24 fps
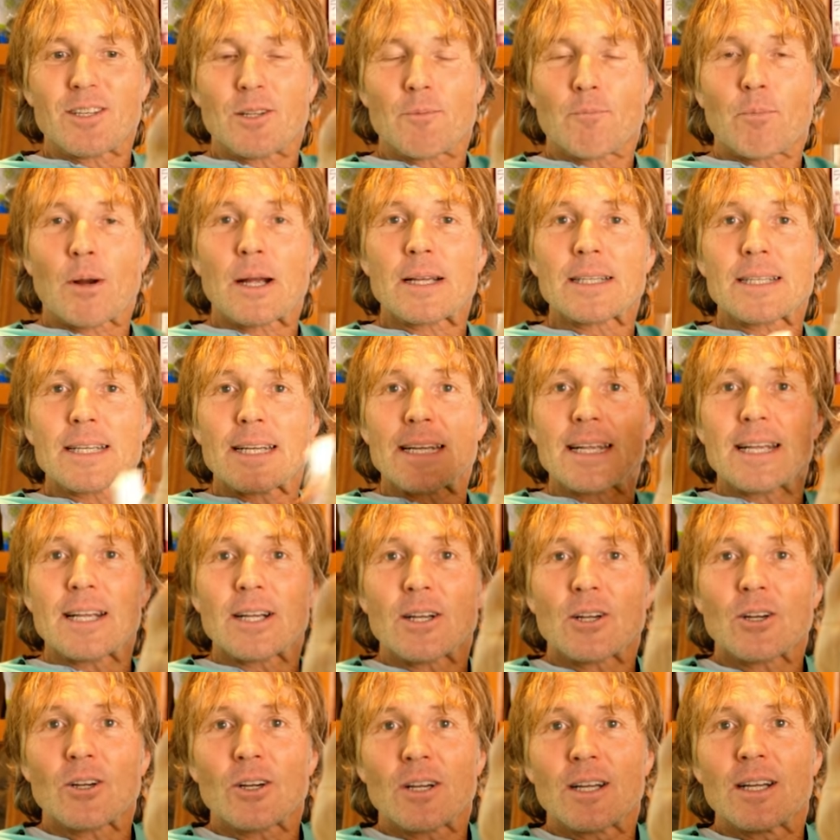You press it
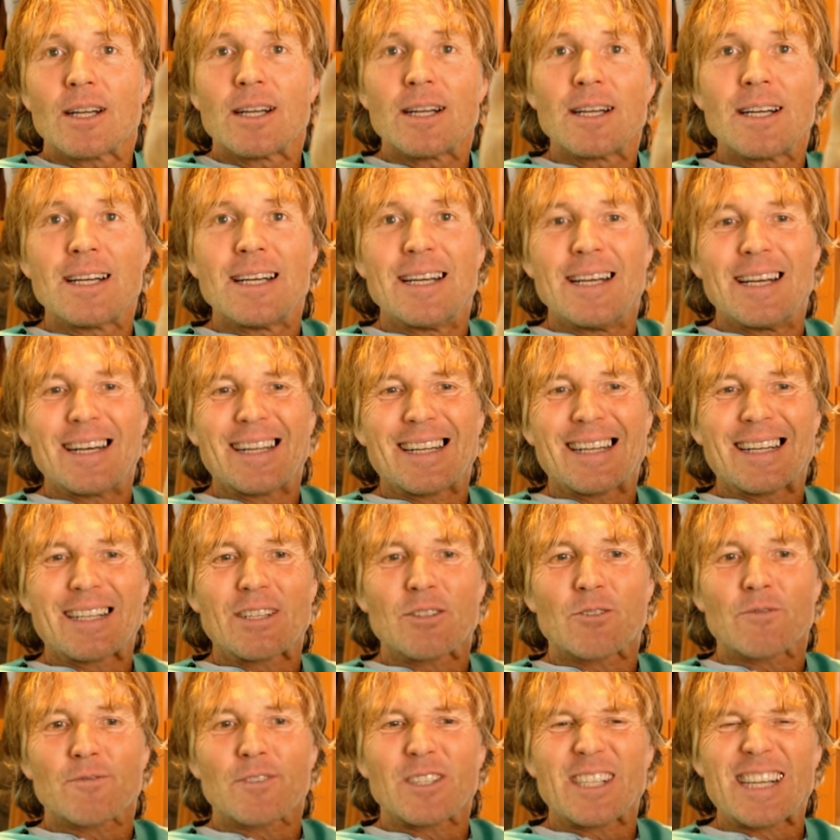here, and I don't
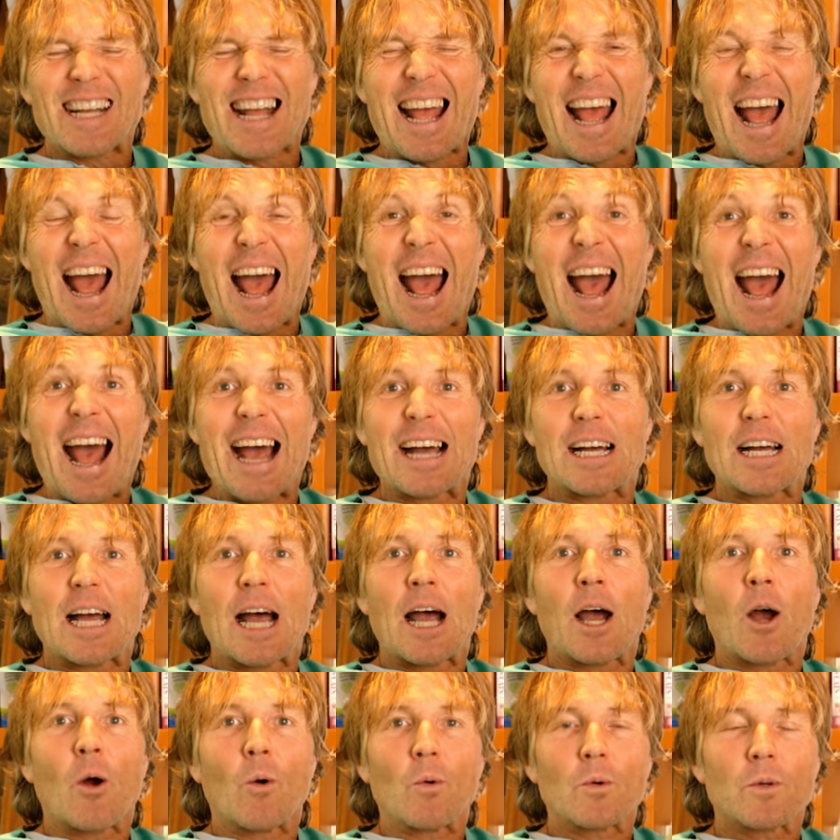know if you're
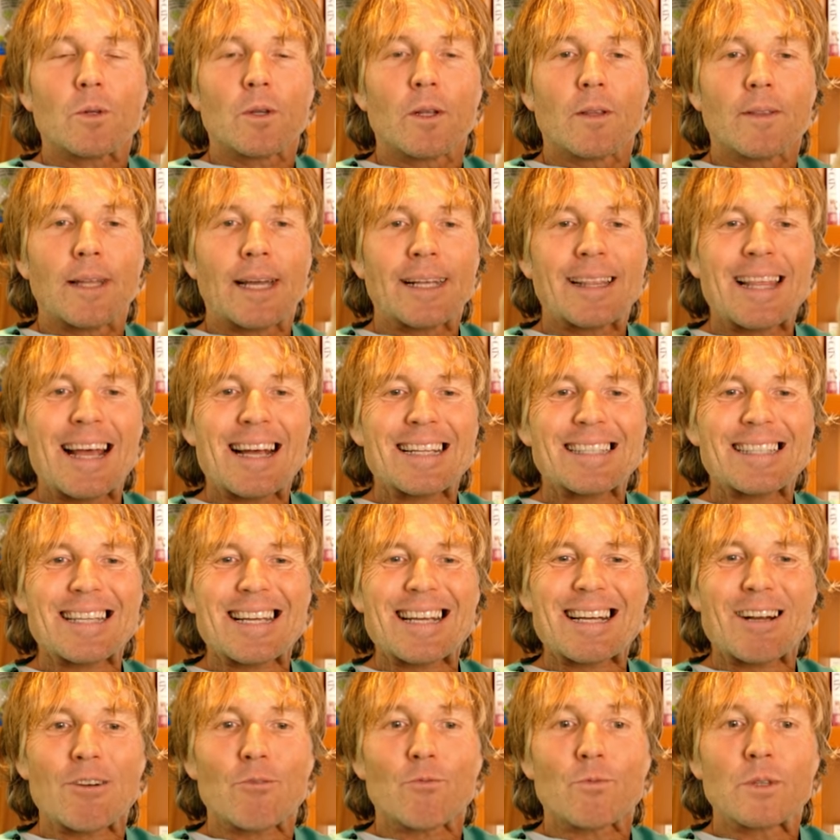ouch. Like that's
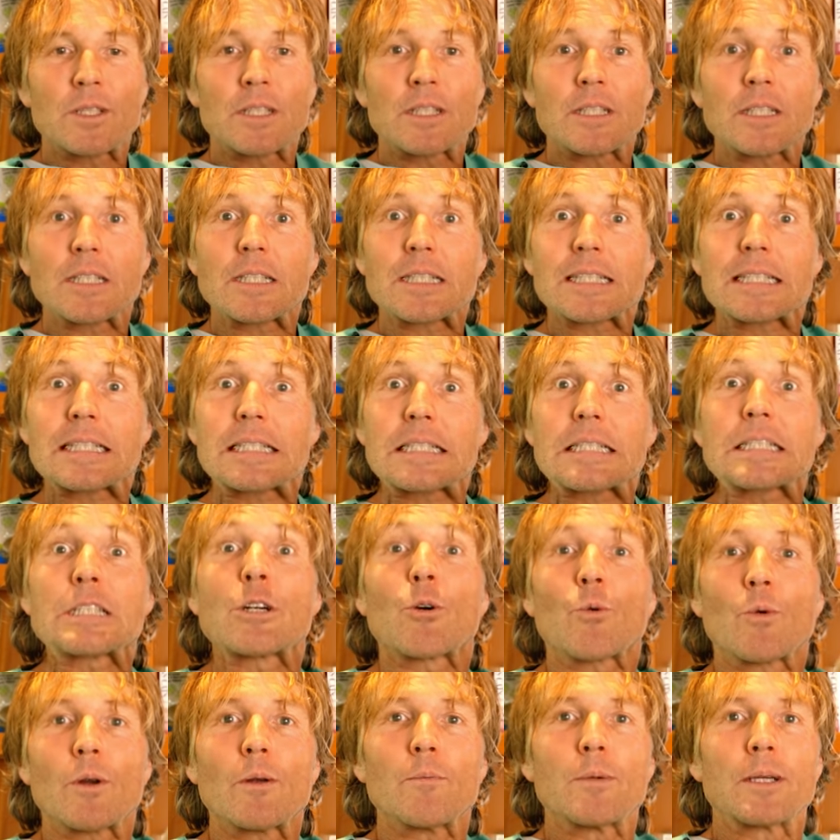like a real
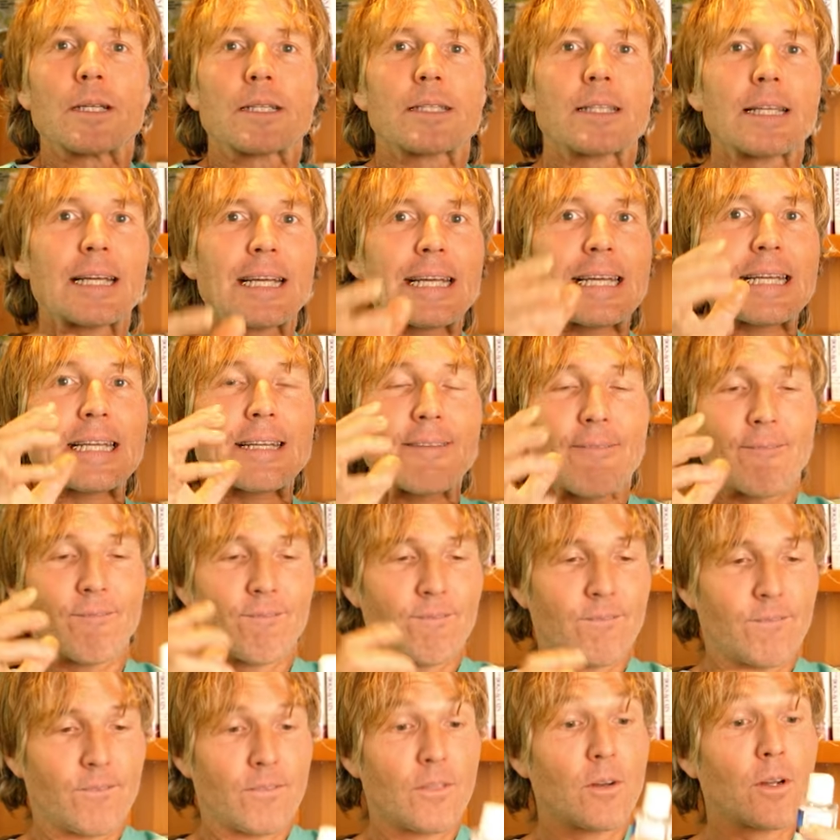grimace. Like it,
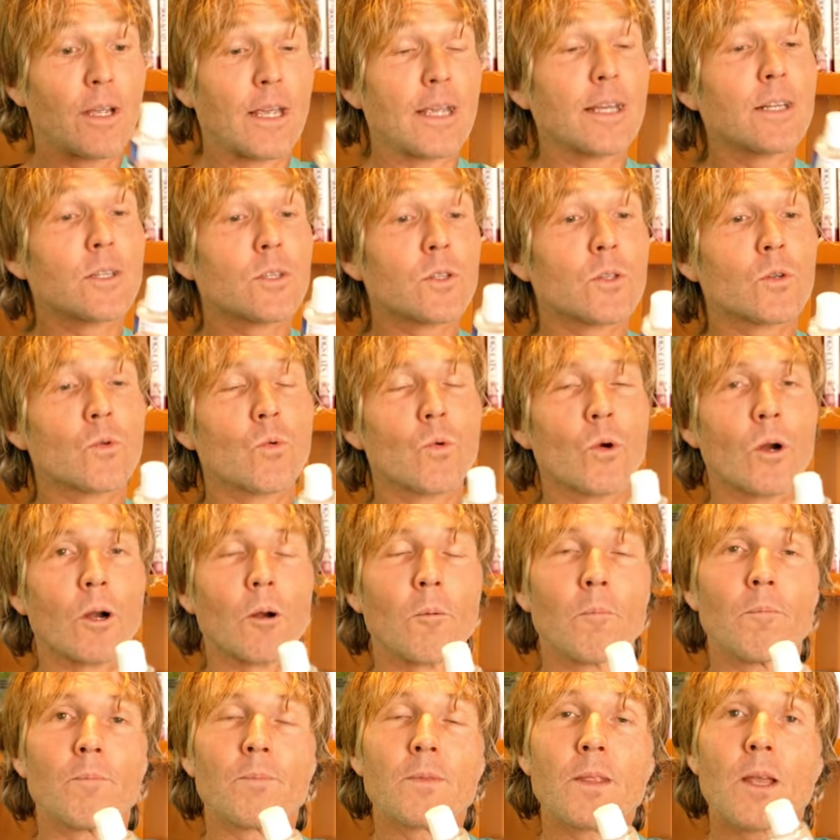okay, it's sore.
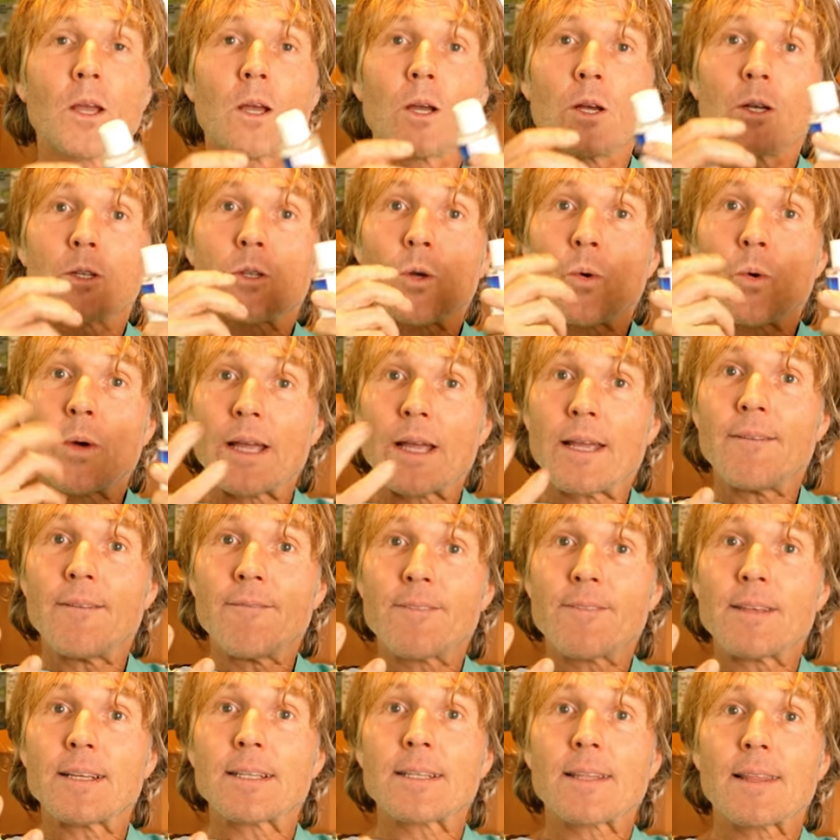So
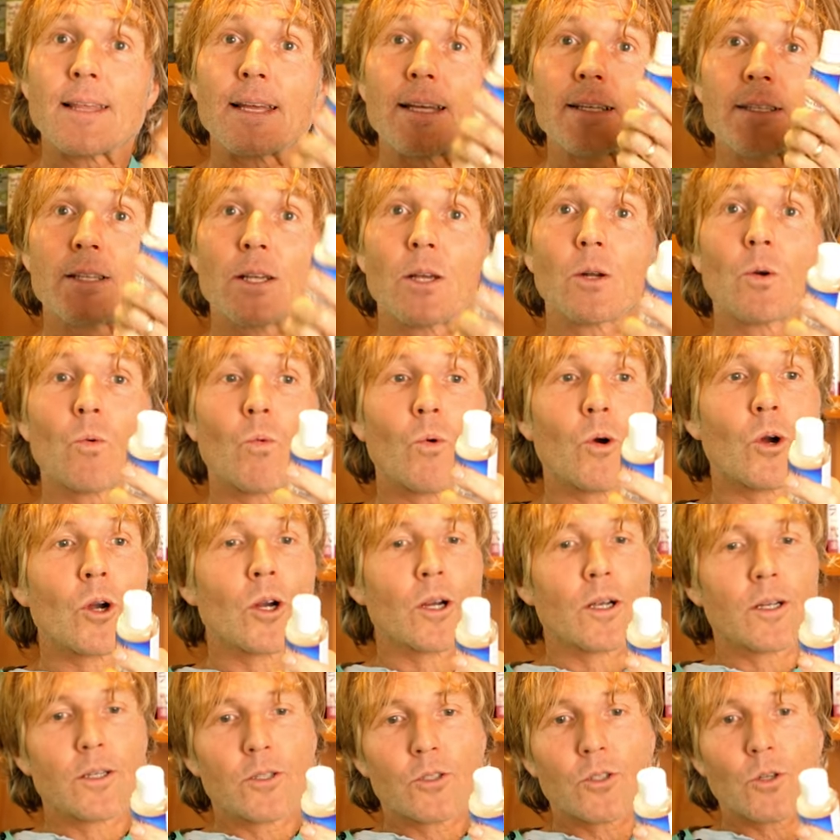if this thing is gonna work,
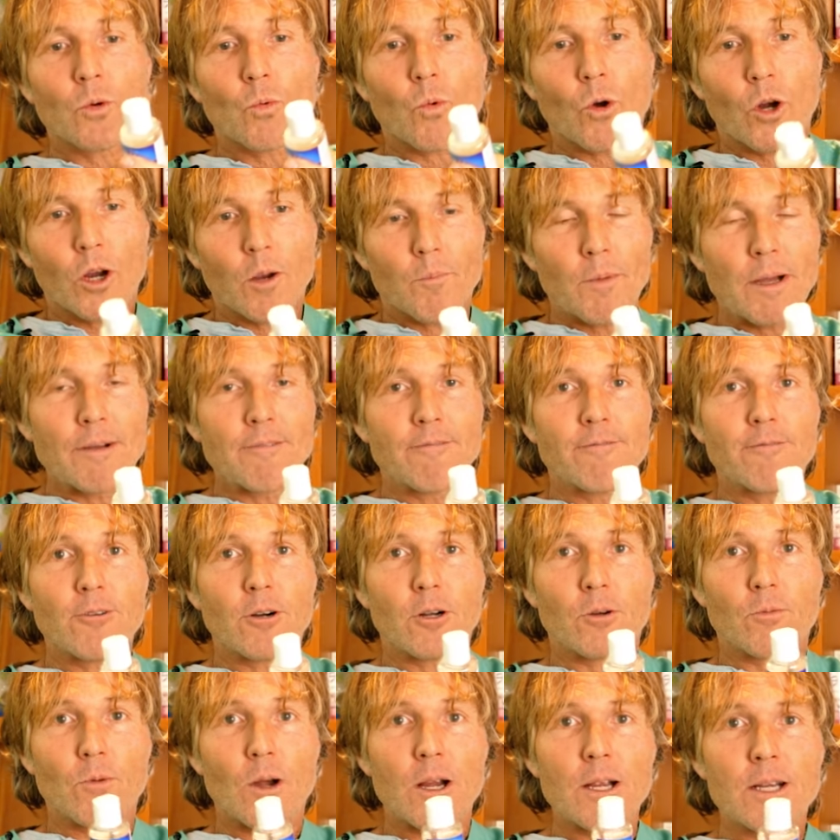it should work on my
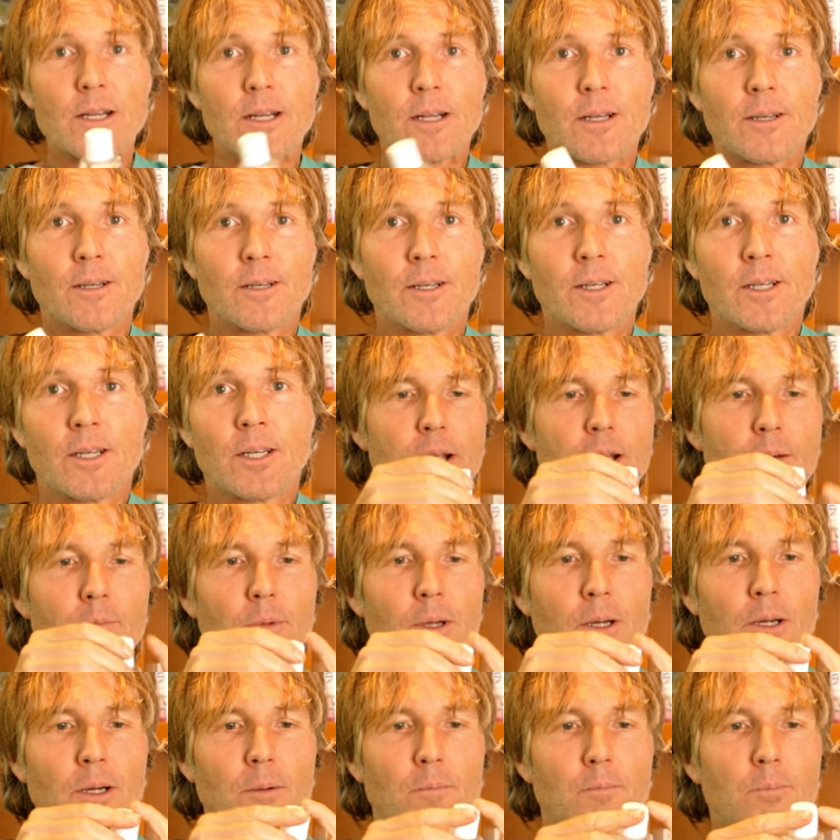foot, right? I am
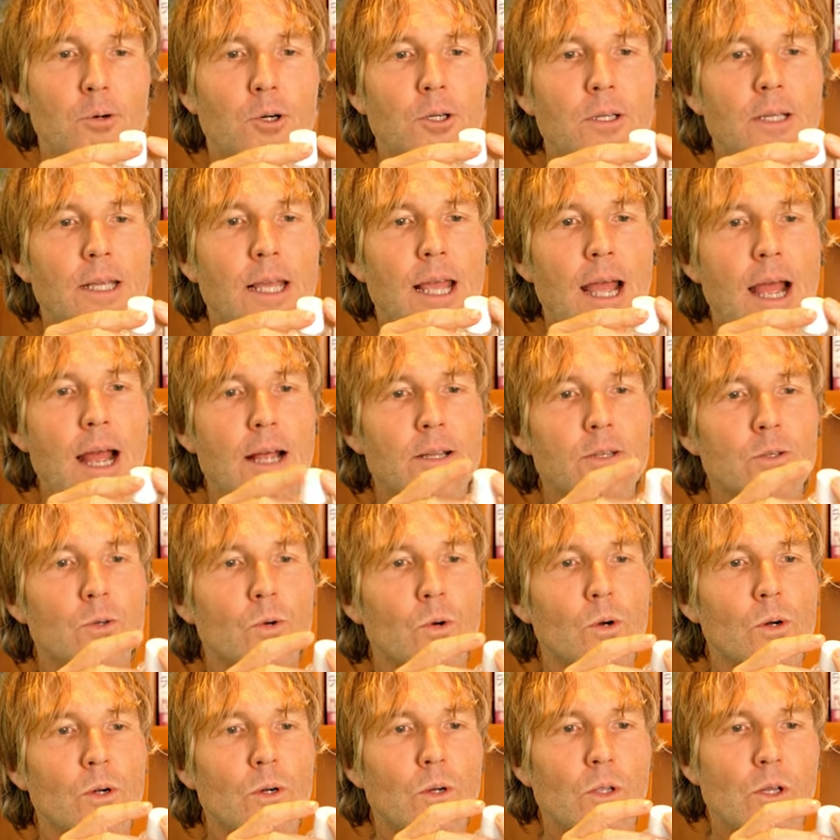gonna put castor
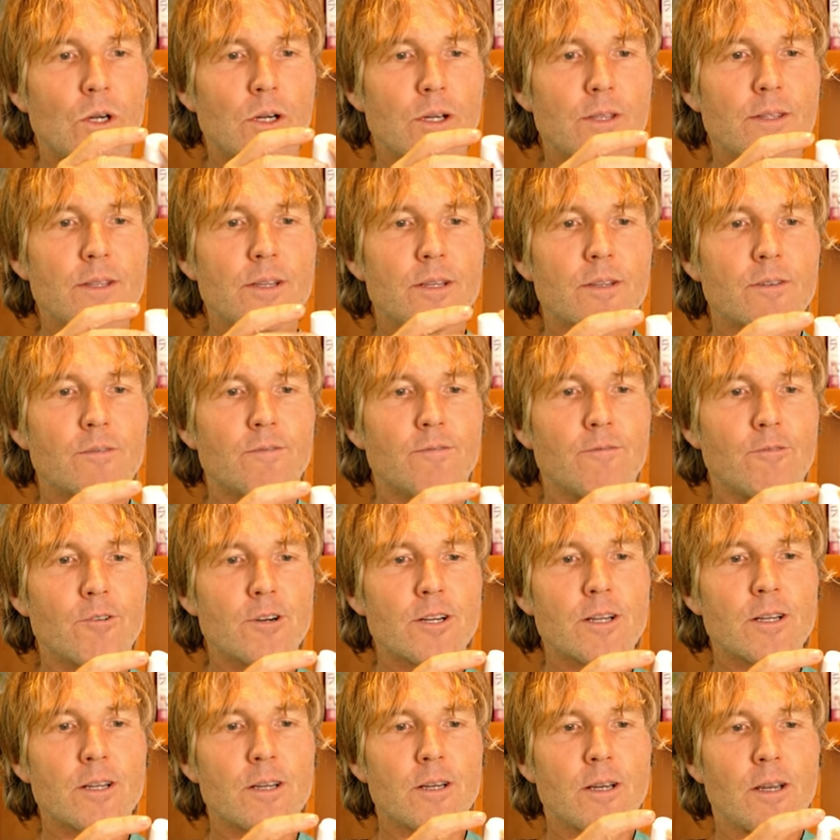oil on this
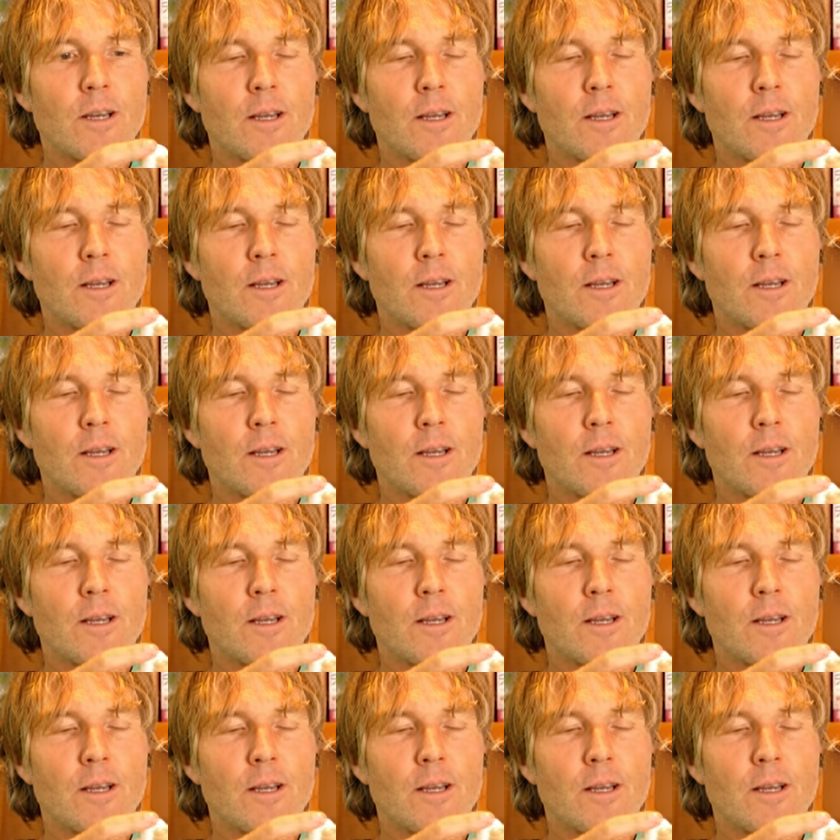foot